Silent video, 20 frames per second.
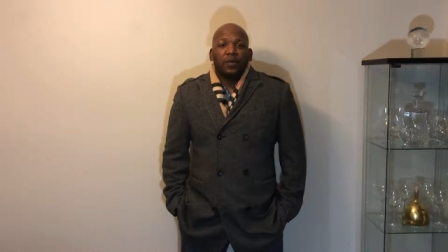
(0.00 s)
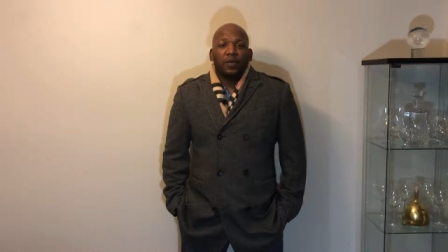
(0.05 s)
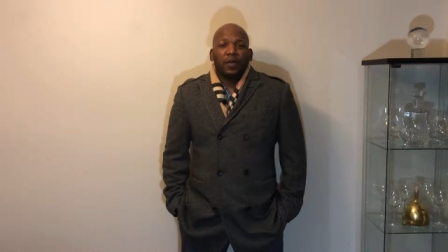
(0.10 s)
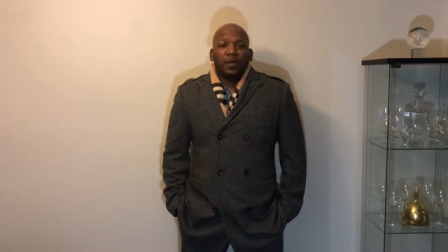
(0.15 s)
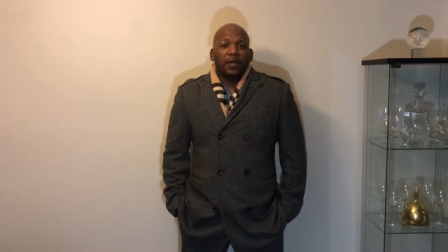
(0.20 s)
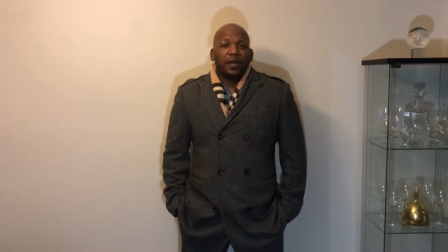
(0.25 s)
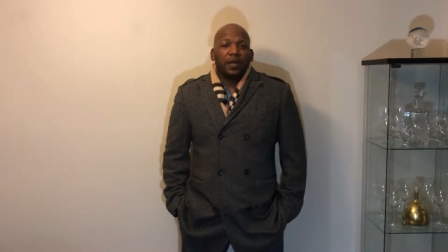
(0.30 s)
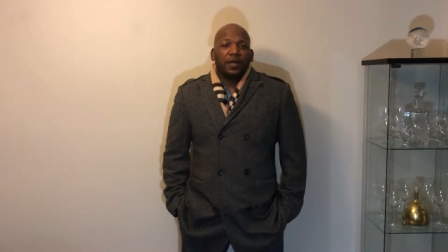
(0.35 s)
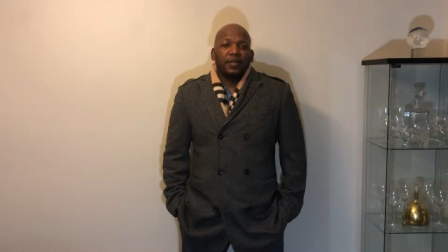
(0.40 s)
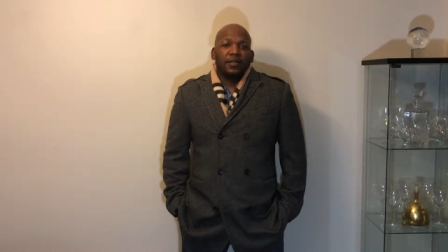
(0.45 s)

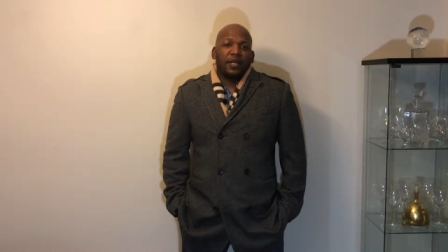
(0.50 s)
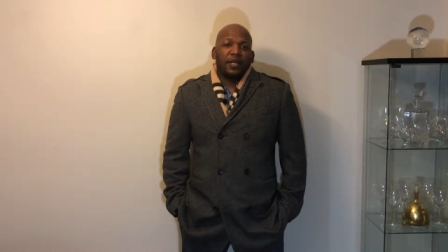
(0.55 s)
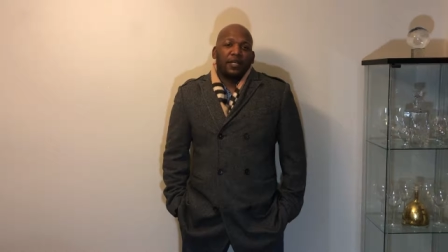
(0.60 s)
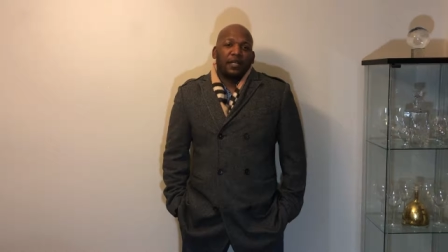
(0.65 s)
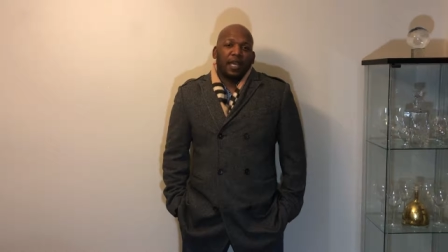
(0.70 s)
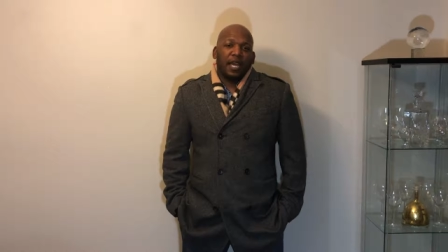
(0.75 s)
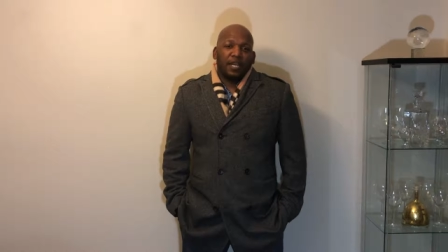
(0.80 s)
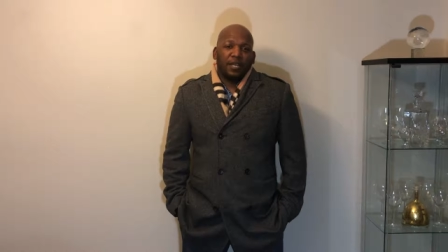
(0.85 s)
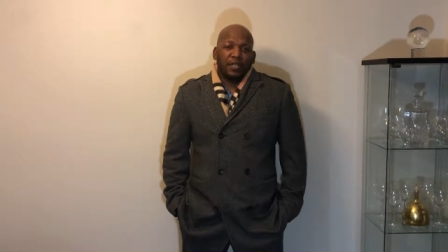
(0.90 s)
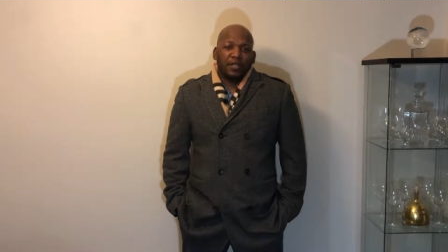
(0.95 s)
We're not
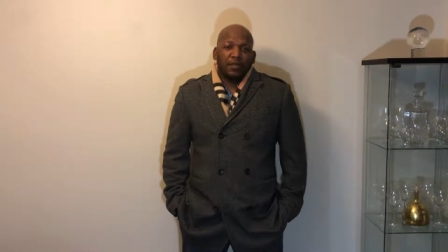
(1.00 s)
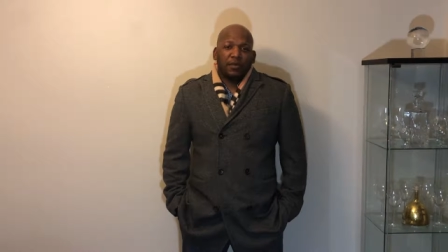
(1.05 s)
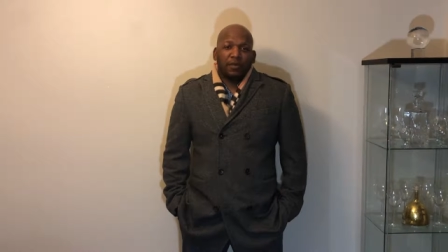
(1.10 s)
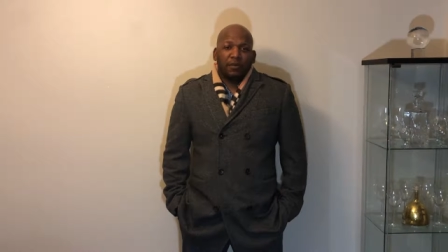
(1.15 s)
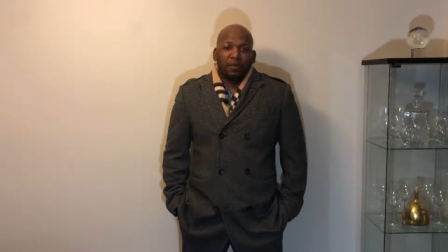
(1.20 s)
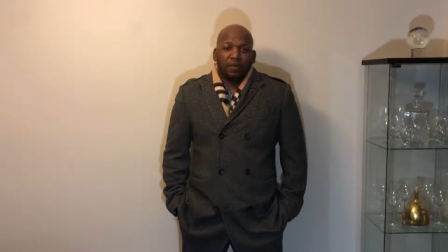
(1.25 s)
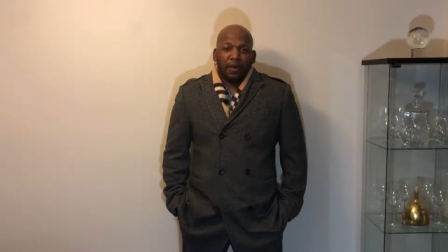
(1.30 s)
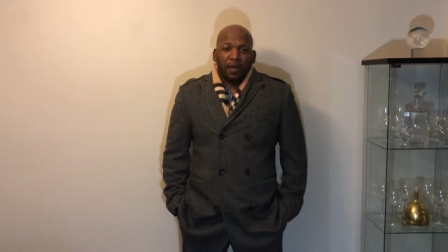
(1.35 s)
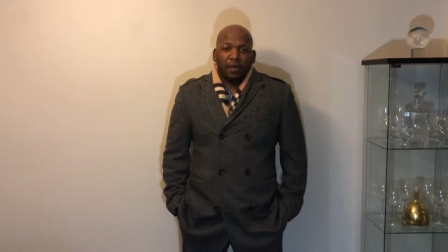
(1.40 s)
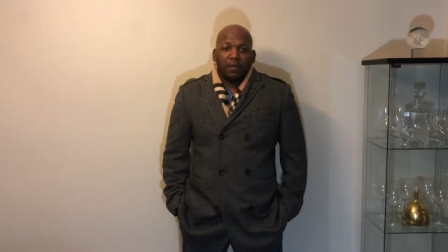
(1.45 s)
dedicated just
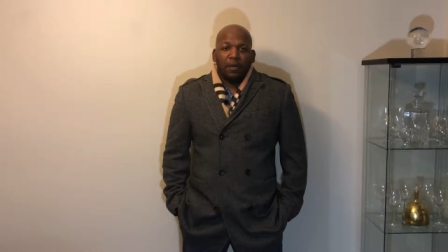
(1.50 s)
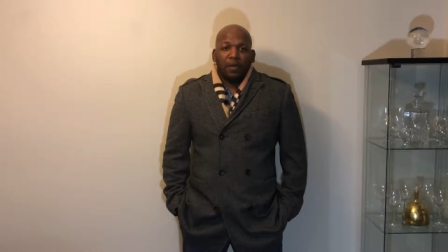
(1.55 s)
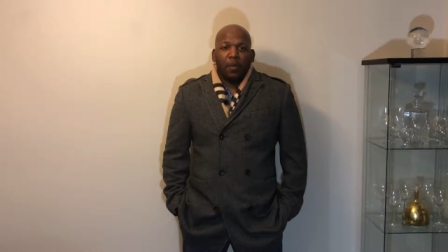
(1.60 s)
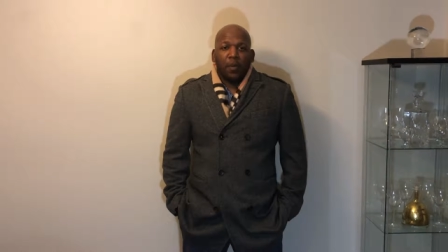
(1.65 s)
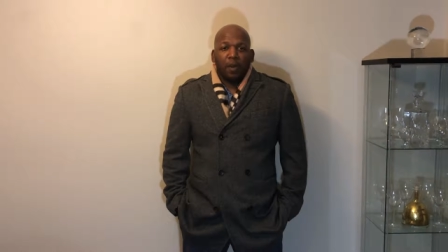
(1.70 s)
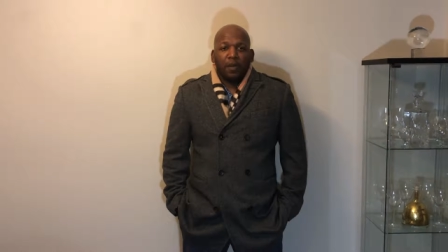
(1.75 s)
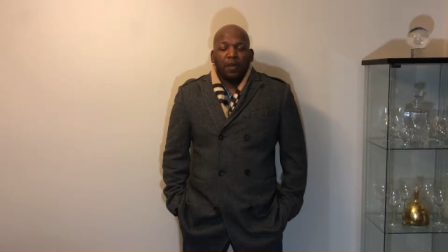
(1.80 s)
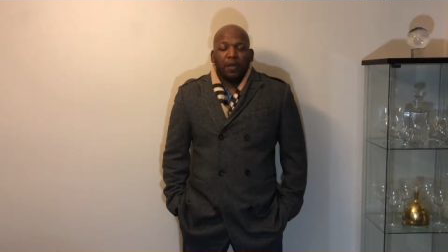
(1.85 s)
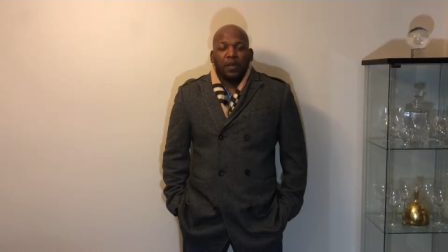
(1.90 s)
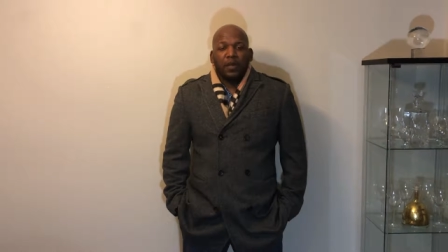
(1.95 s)
to men,
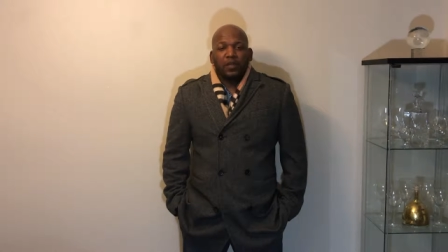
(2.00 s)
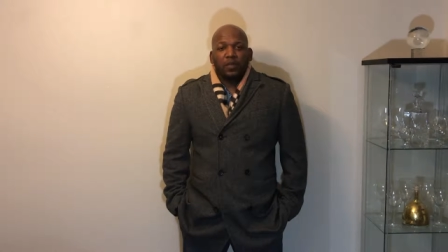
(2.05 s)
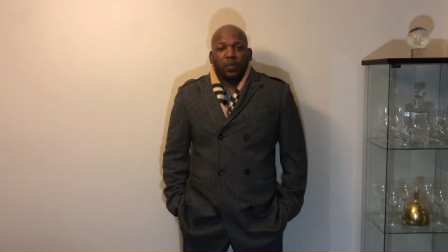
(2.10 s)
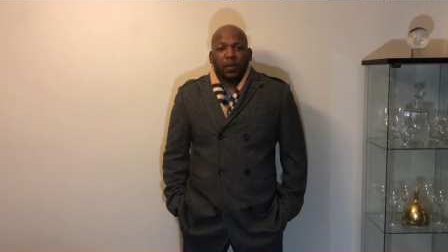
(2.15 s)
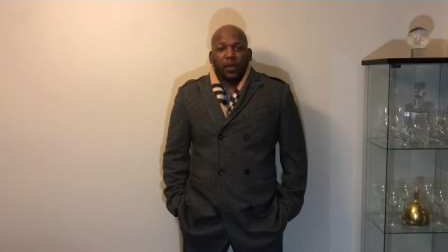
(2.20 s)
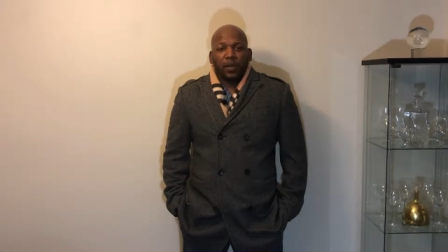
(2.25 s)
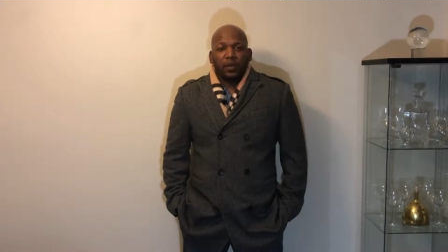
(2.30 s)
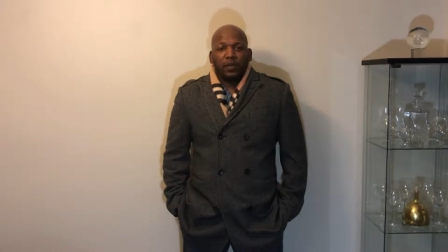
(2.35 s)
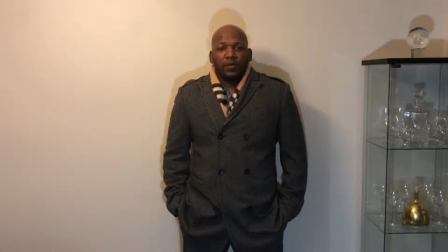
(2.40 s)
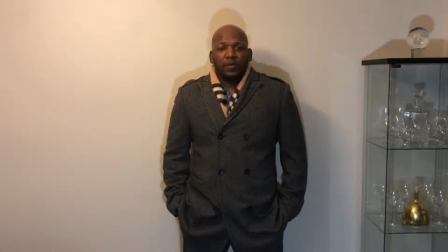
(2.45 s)
but women as
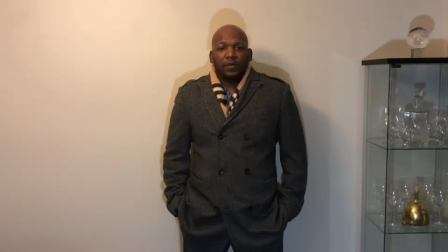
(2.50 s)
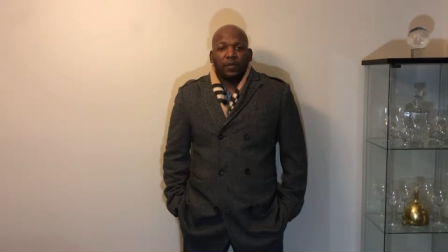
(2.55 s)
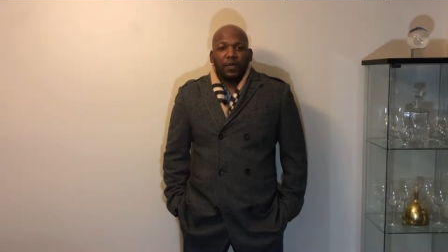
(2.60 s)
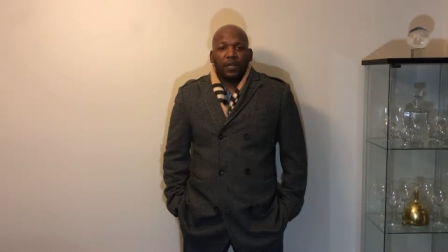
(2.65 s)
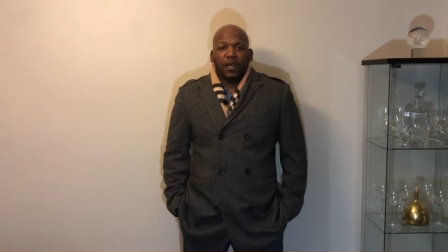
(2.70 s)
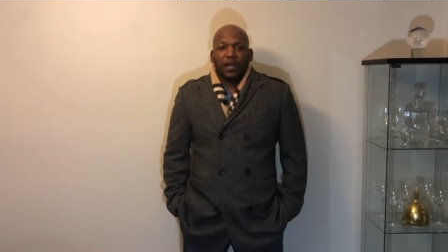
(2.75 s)
well,